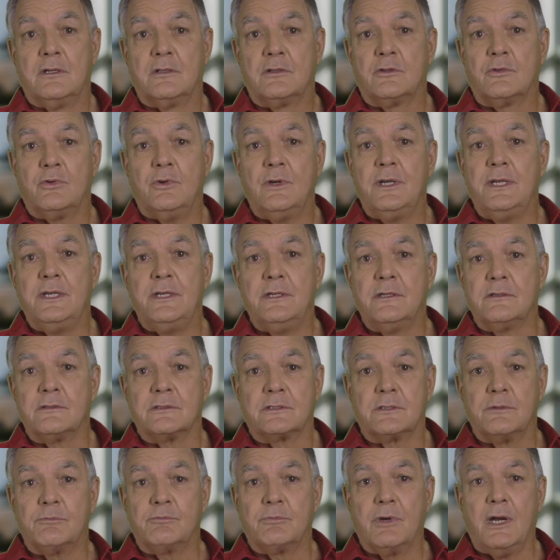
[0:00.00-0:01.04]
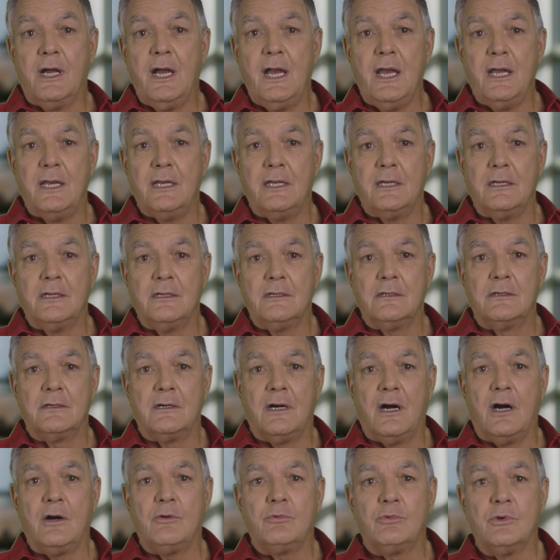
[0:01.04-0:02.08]
20-year sobriety,
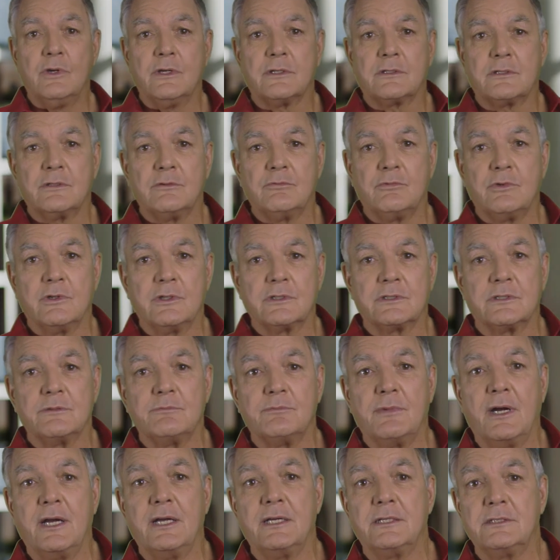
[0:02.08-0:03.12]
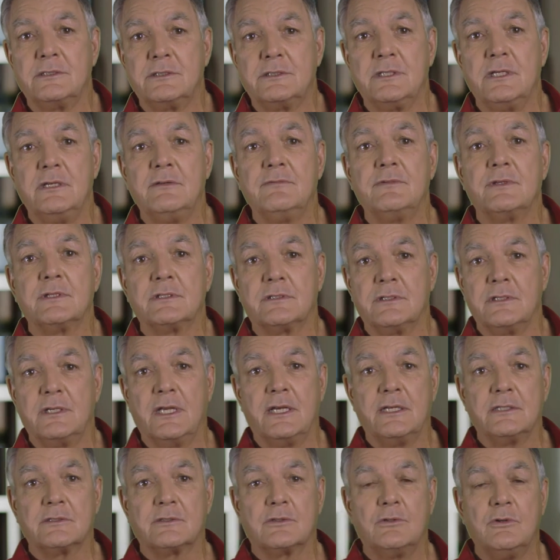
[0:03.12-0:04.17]
I'll work towards it by achieving
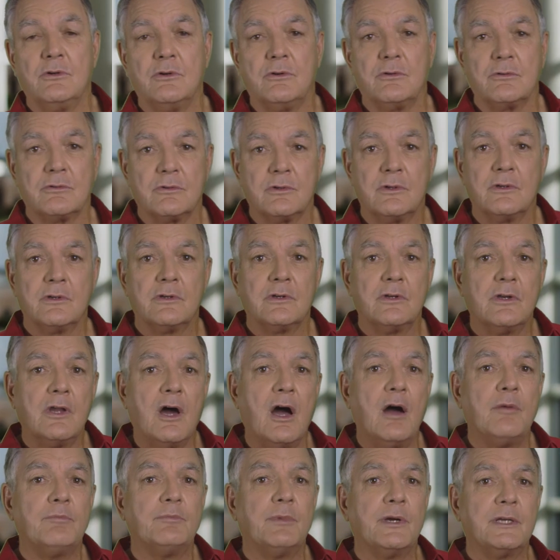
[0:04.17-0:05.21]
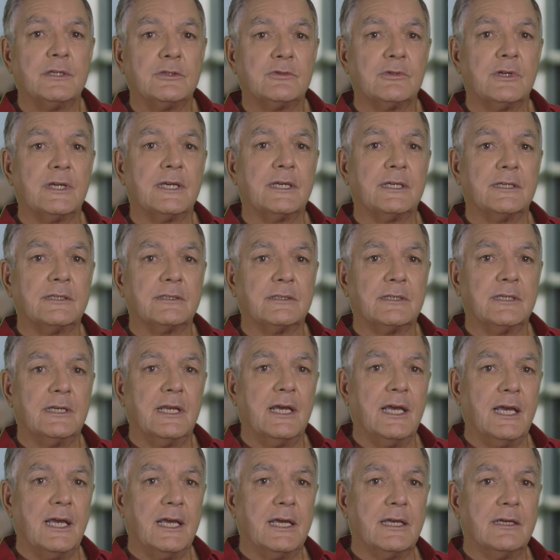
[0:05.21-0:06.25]
today's goal, not by drinking
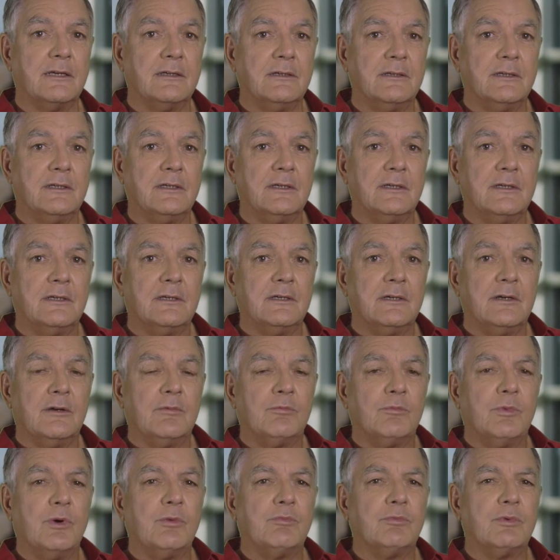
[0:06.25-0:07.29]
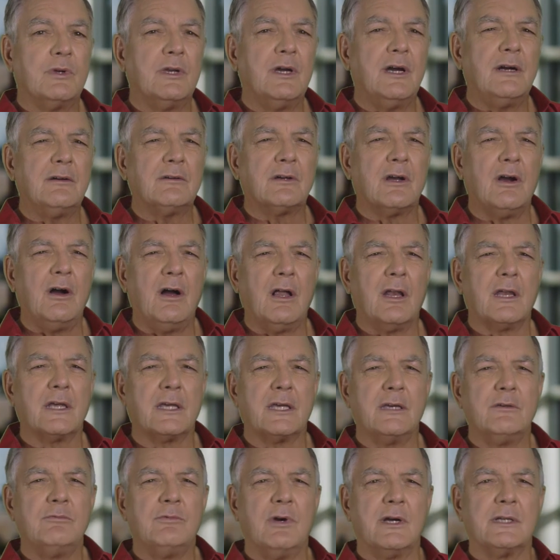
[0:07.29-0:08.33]
today. But an alcoholic,
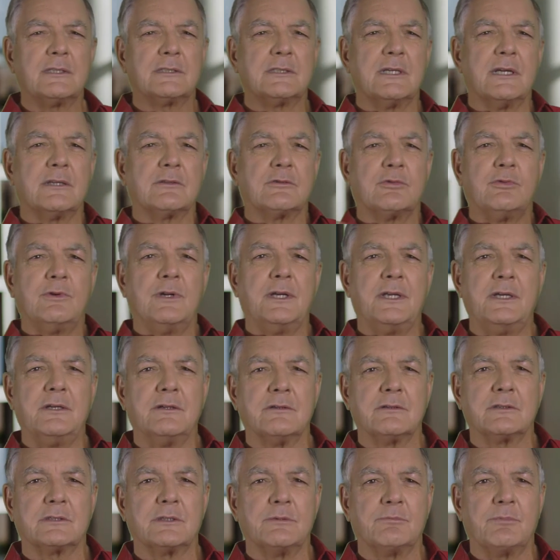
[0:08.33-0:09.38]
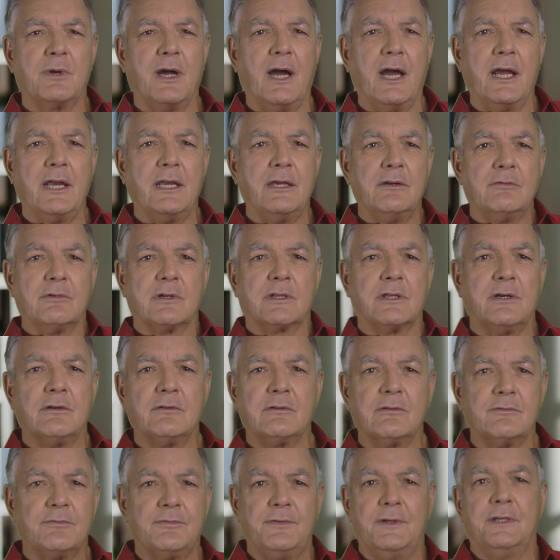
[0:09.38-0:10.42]
he wants that 20-year sobriety
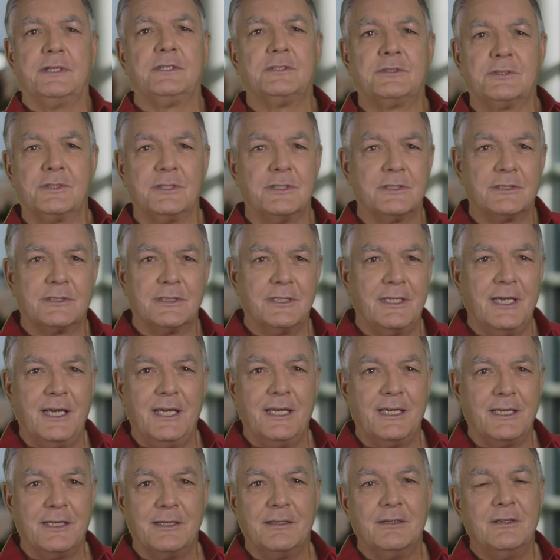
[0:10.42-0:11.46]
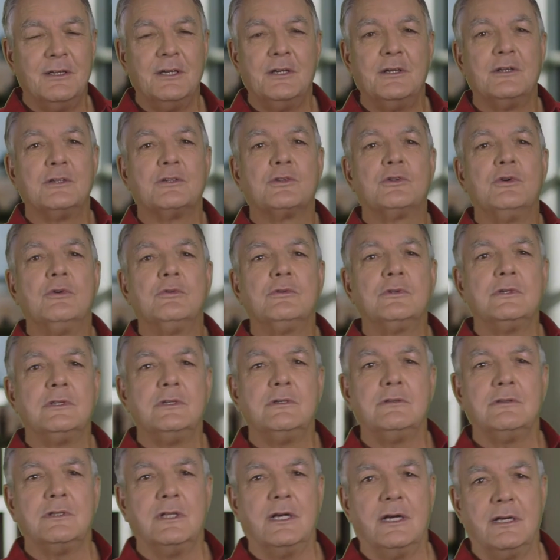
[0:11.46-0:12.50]
without finishing today. Don't
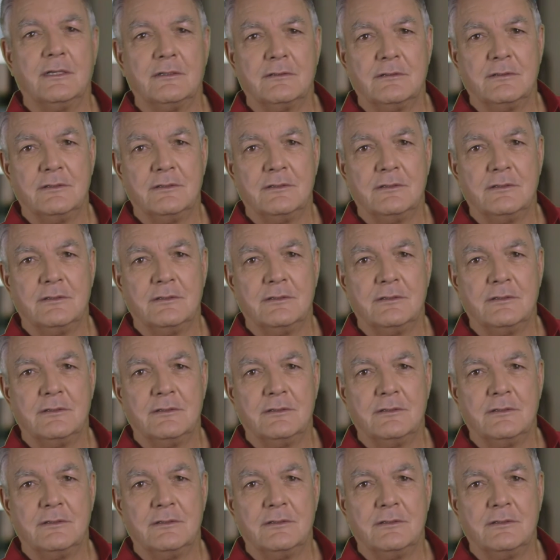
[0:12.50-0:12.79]
do that.